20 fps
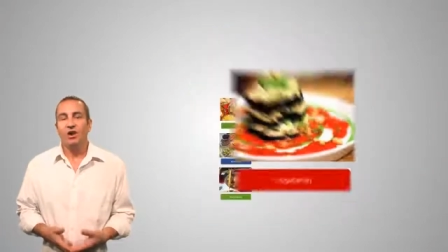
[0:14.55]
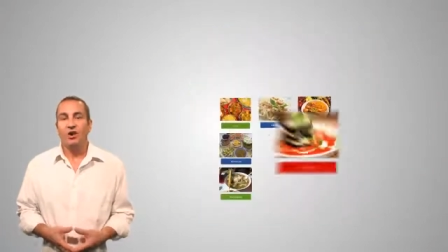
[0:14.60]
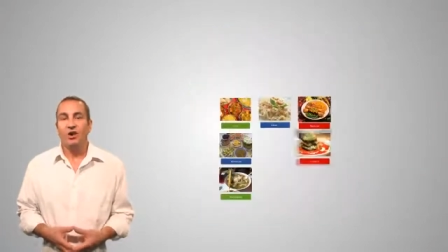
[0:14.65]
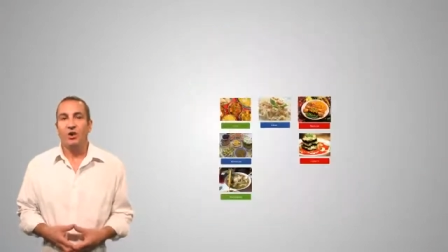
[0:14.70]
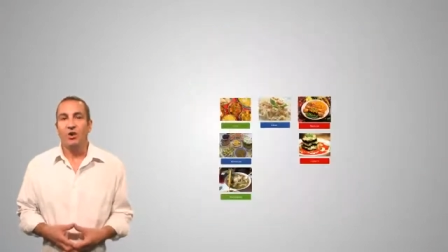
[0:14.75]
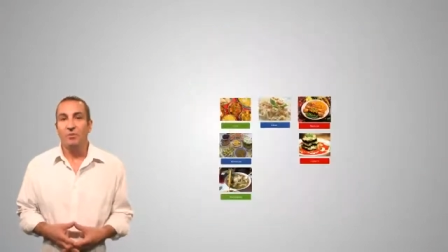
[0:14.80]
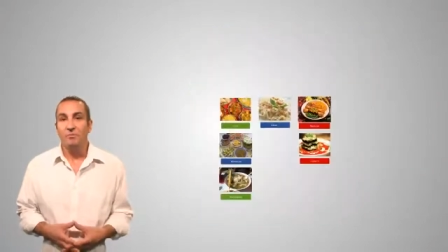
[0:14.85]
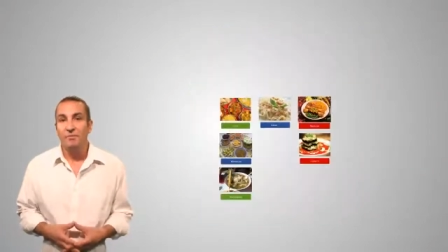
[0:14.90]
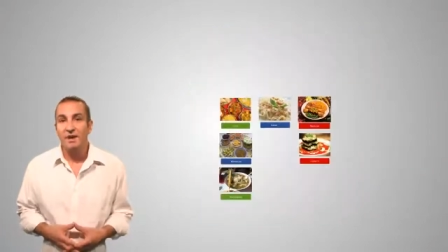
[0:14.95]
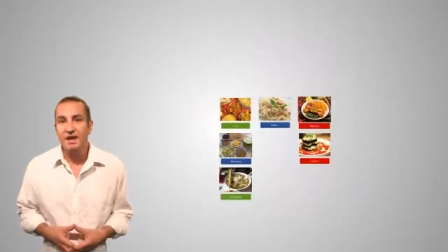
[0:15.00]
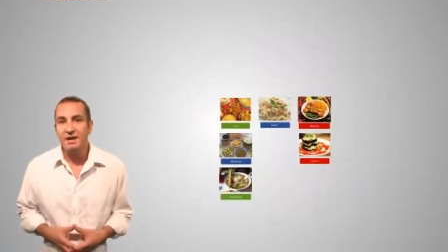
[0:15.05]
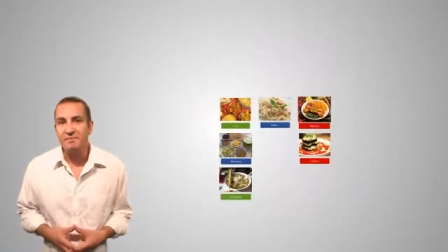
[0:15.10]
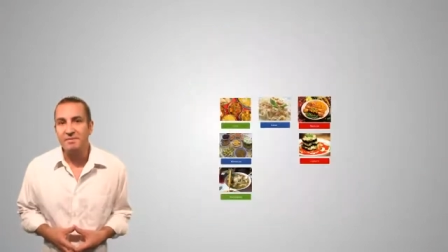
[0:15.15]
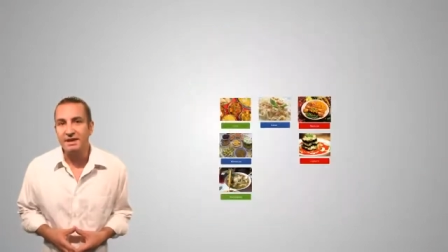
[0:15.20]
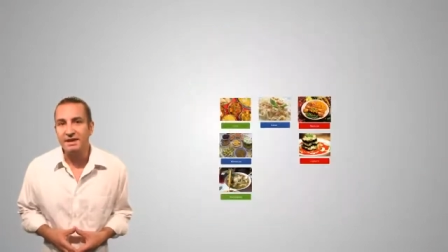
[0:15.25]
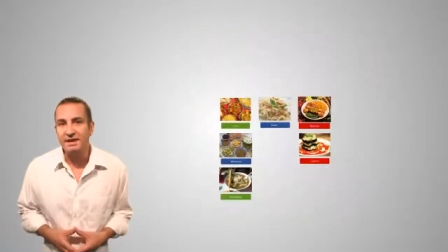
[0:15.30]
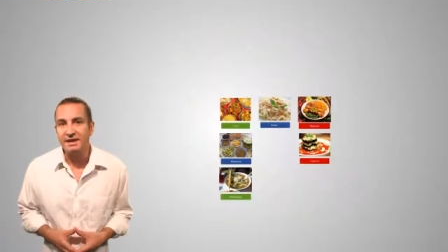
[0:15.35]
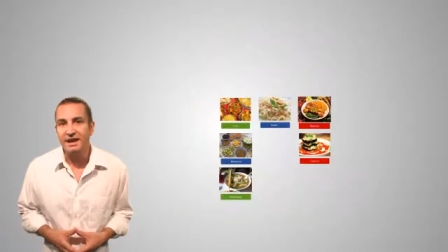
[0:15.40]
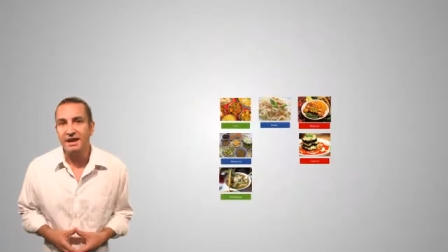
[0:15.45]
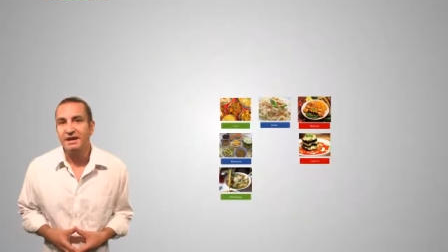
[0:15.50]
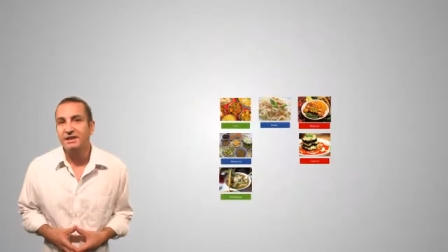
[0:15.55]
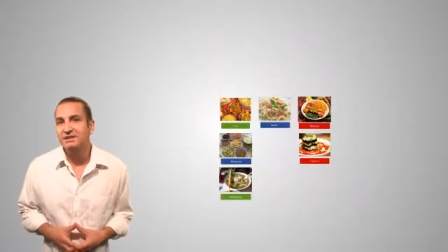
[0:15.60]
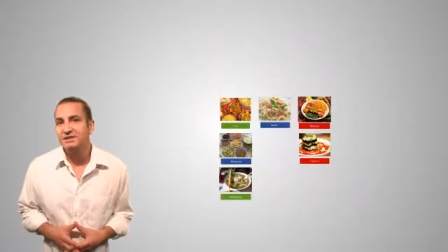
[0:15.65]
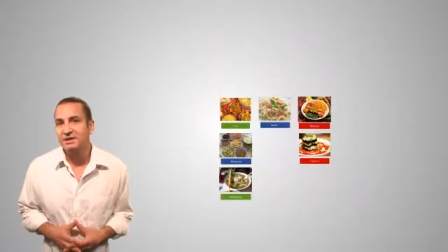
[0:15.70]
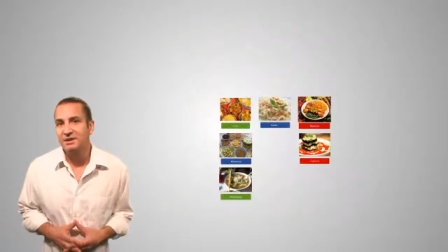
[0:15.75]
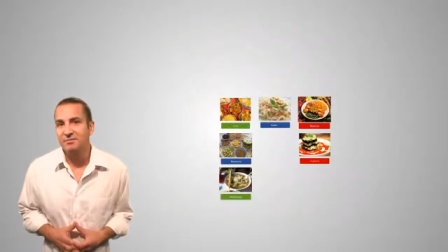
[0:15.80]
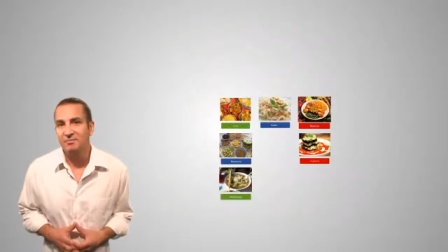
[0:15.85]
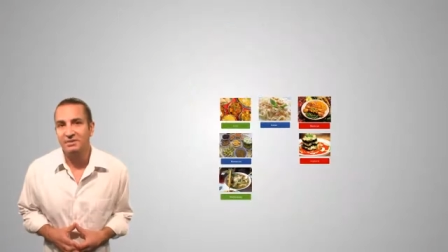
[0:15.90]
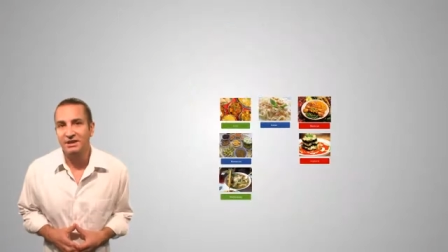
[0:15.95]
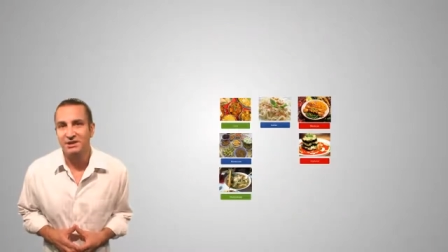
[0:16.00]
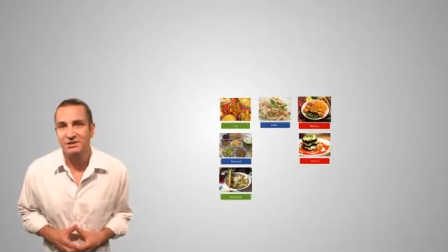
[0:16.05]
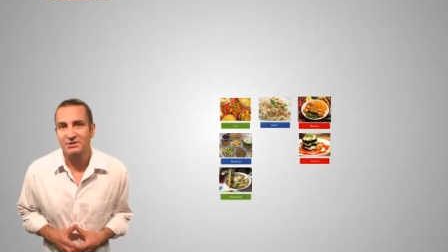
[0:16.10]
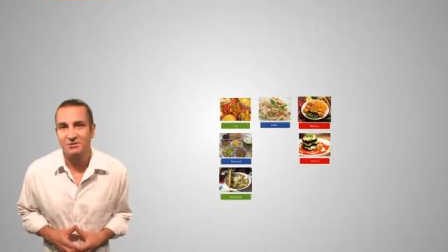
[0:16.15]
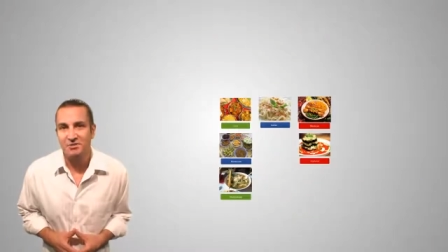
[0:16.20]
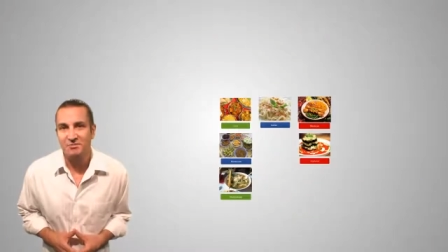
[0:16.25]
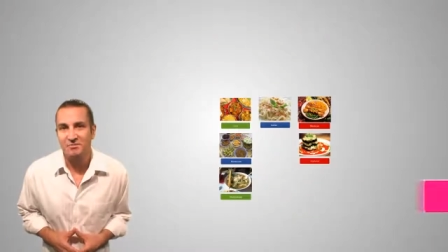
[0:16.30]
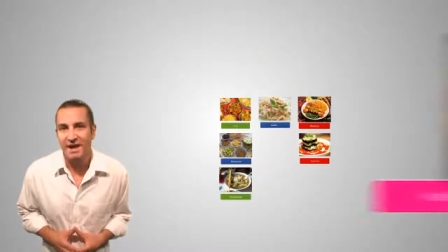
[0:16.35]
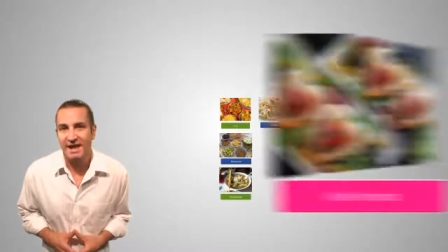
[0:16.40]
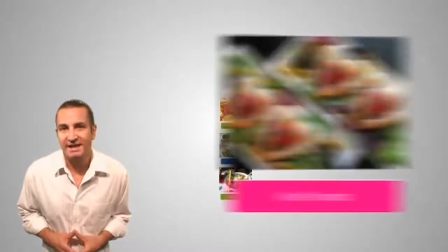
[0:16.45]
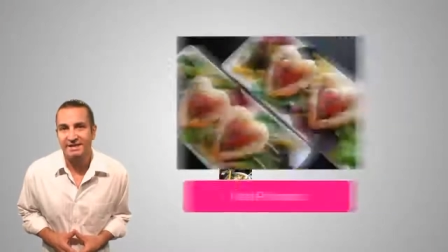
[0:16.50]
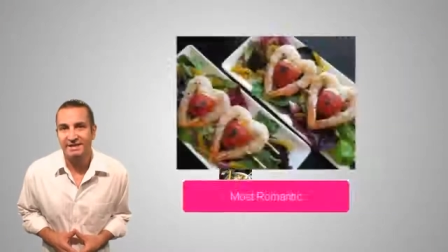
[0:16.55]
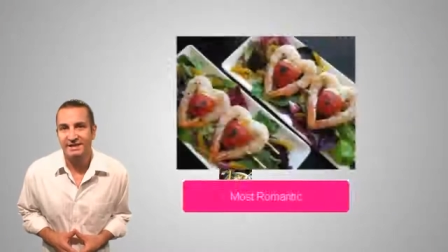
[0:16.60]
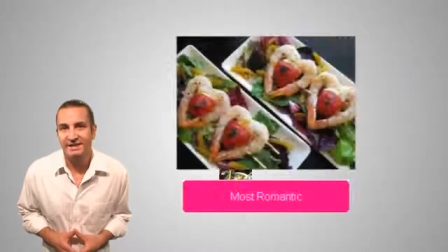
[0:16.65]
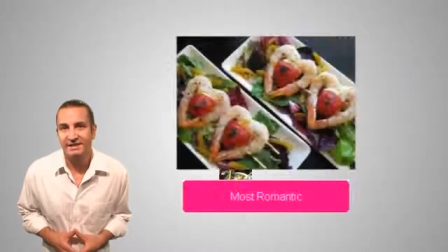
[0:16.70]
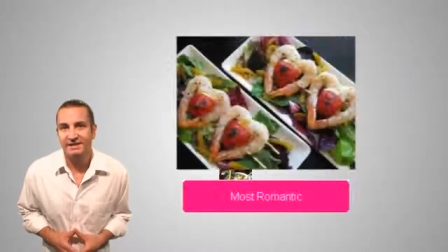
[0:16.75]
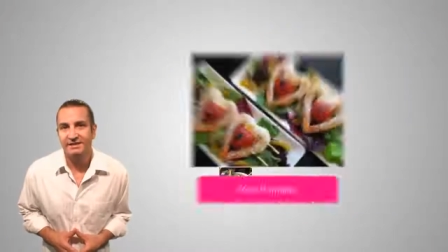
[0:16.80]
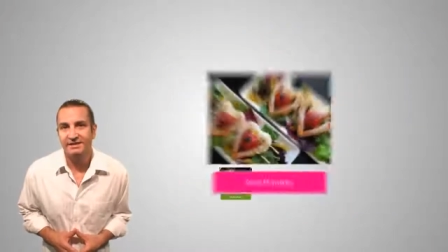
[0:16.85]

or maybe someplace romantic.